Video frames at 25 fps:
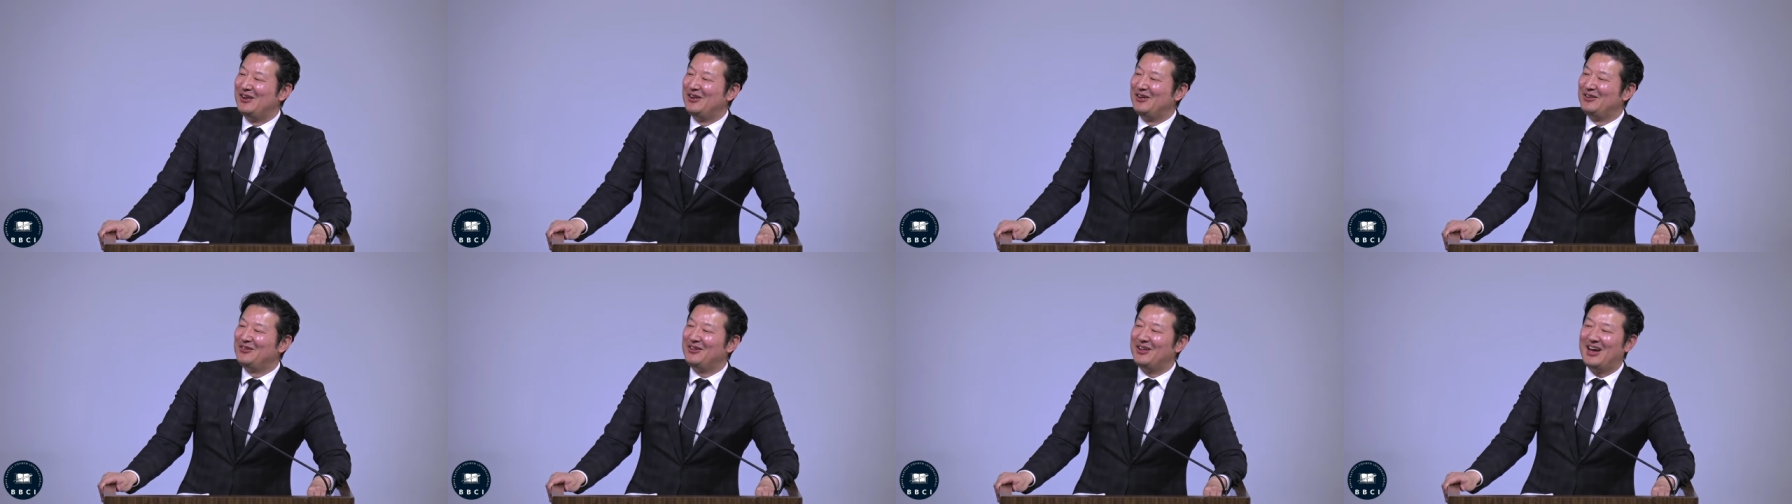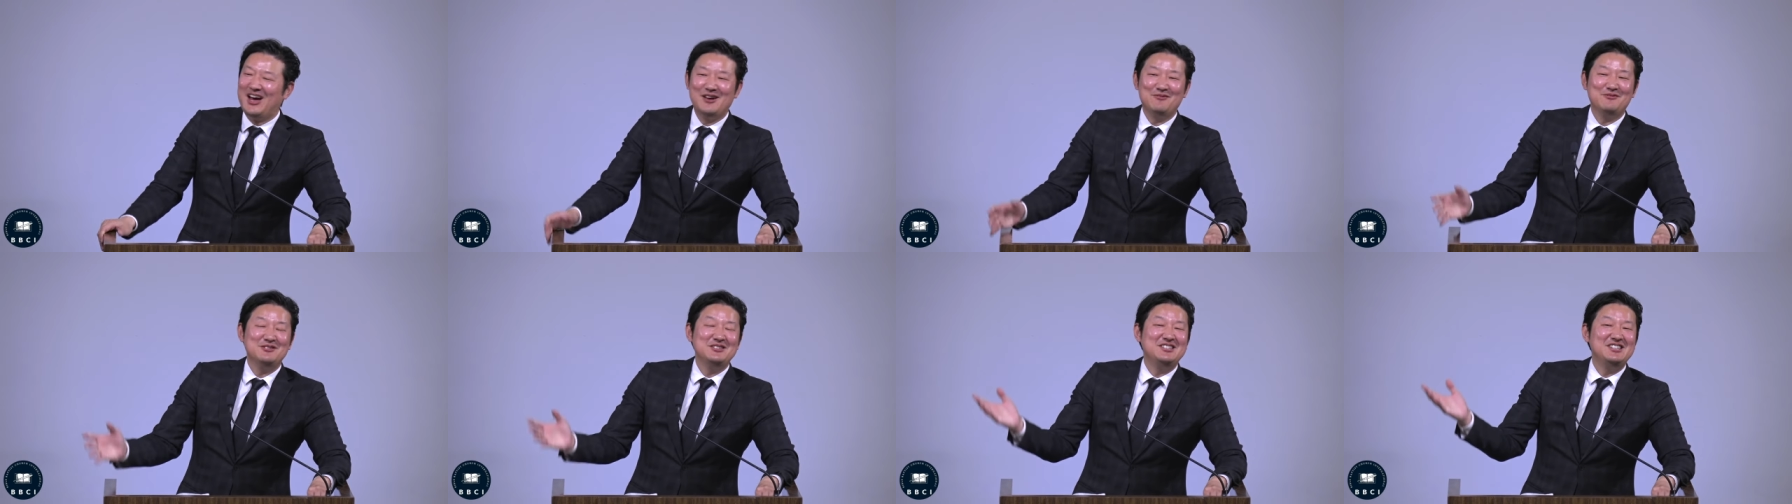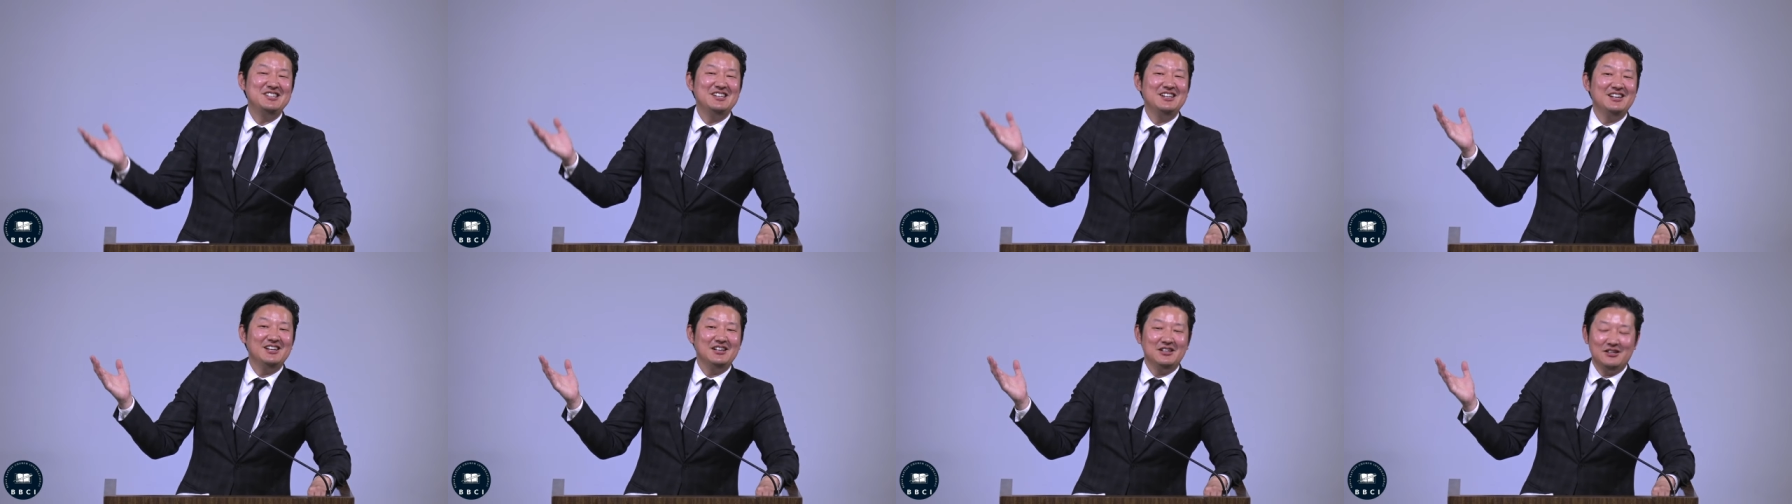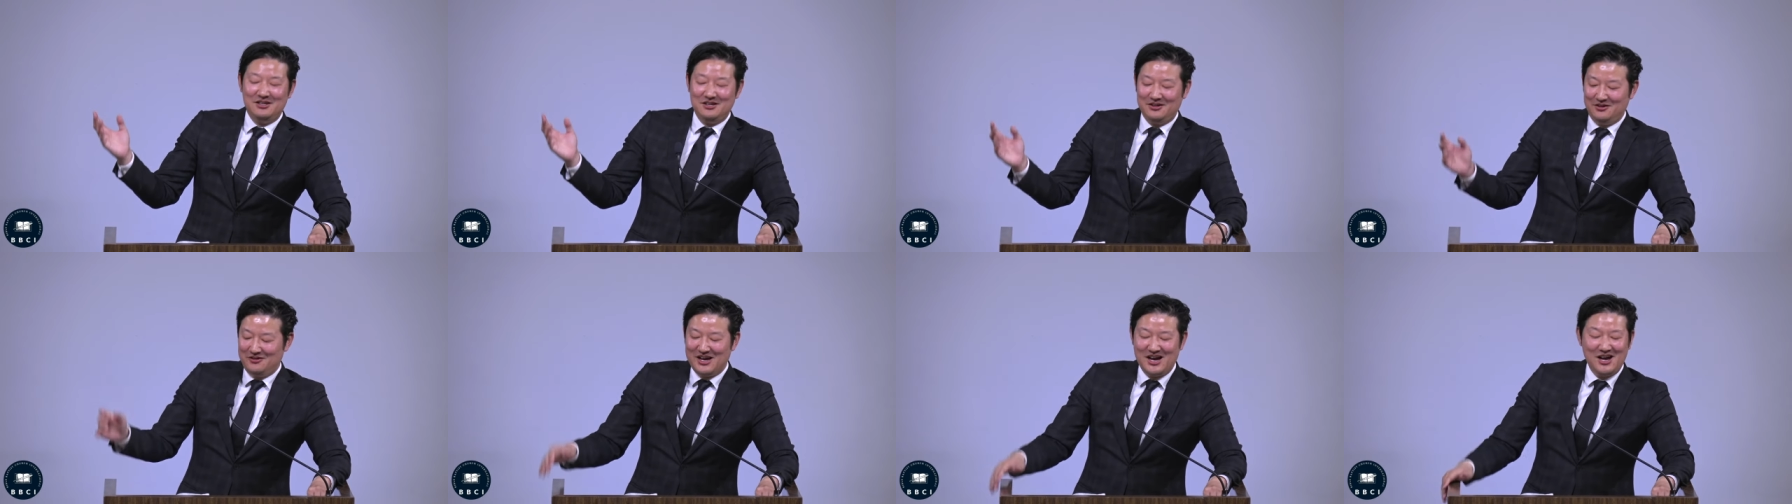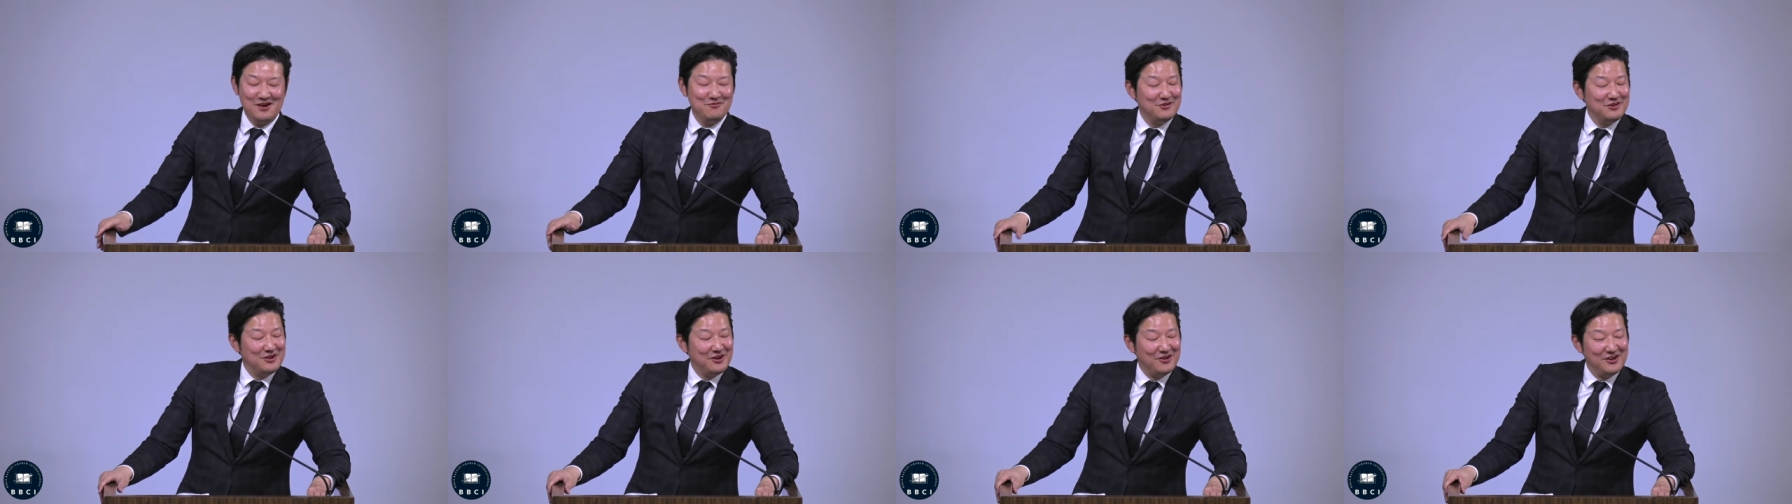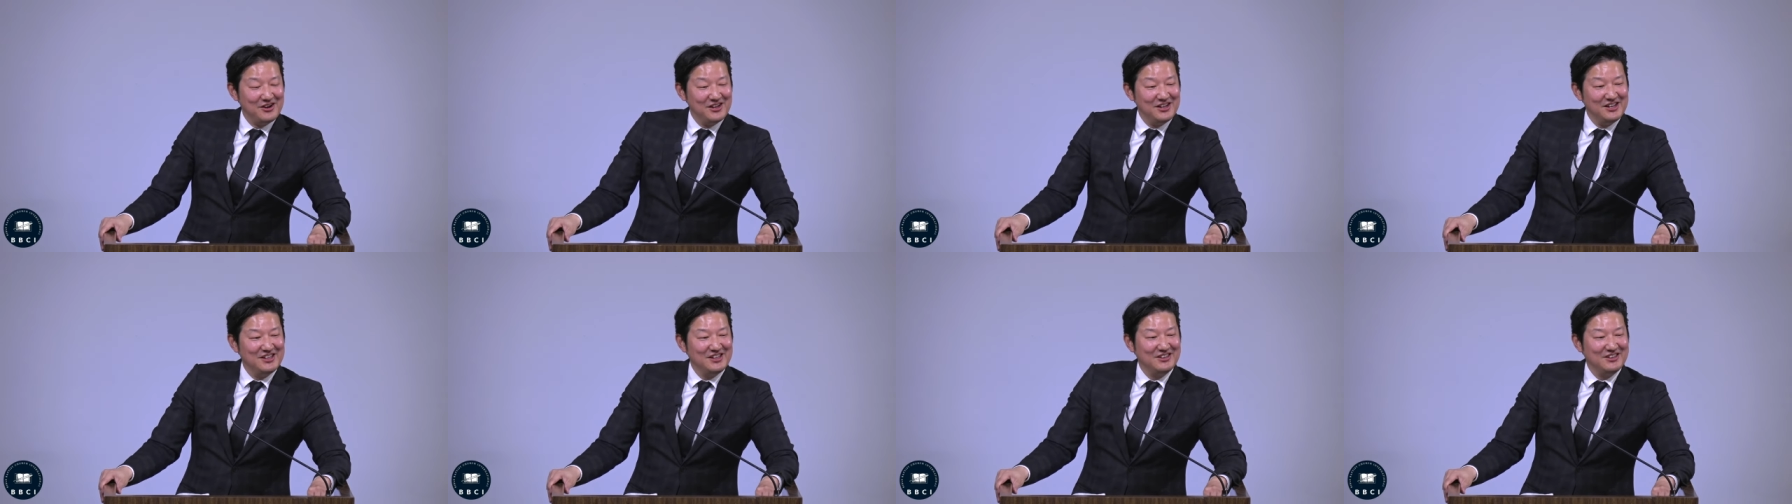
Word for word: I haven't seen it, you know, I haven't heard it,